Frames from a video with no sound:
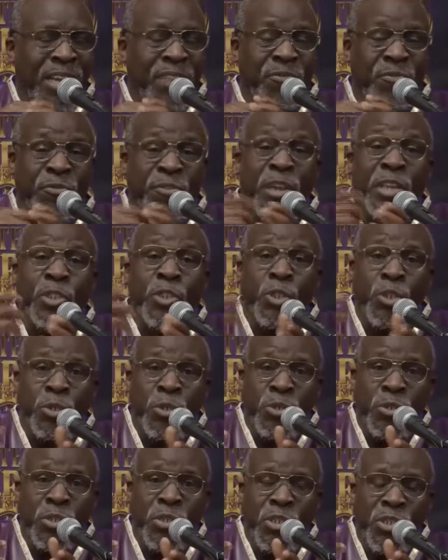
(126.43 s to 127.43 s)

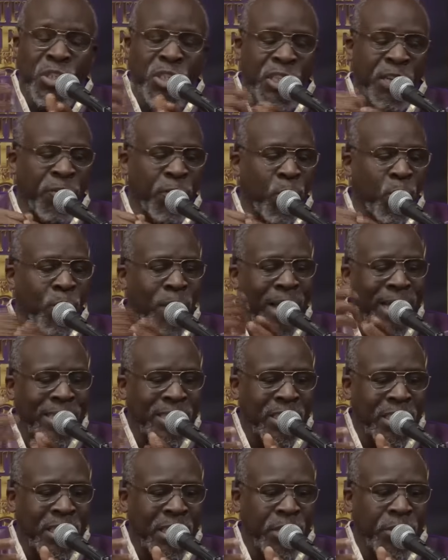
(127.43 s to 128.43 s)
inventors, civil
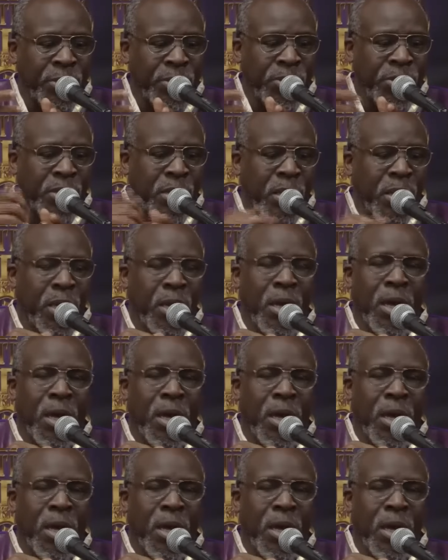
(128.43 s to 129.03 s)
rights leaders,